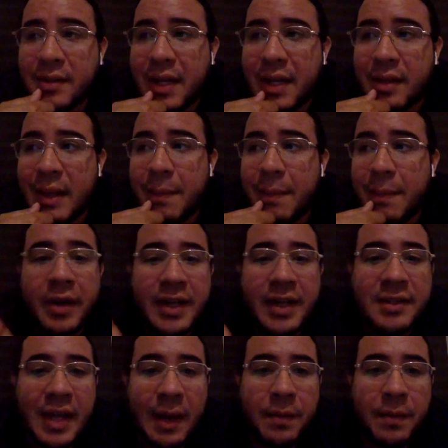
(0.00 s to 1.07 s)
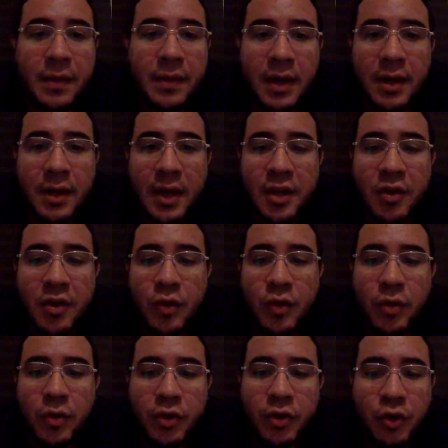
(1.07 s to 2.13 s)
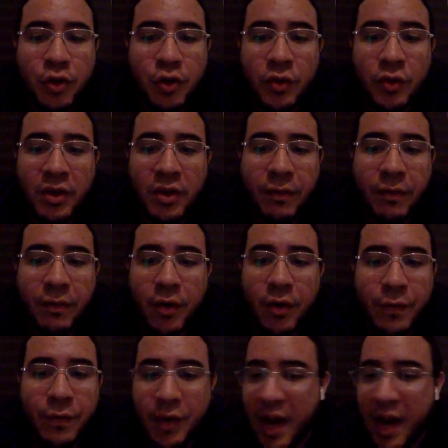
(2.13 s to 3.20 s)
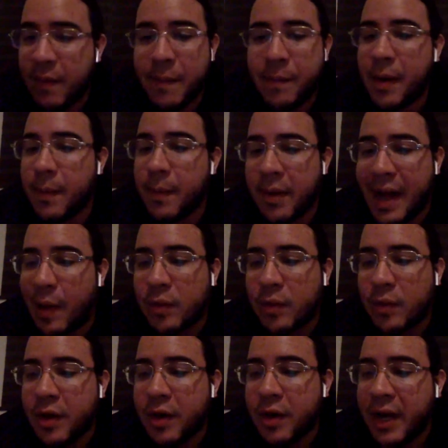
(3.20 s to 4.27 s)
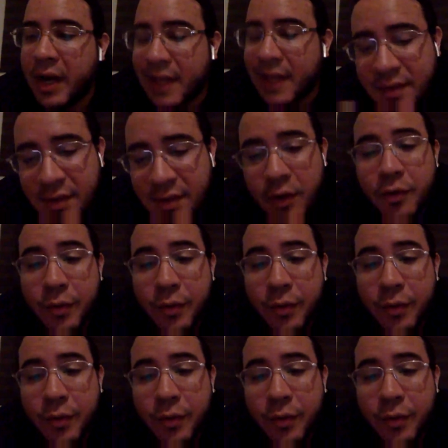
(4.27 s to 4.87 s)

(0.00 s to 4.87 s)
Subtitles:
that deep learning is everything and you should use it for every problem out there, and that's not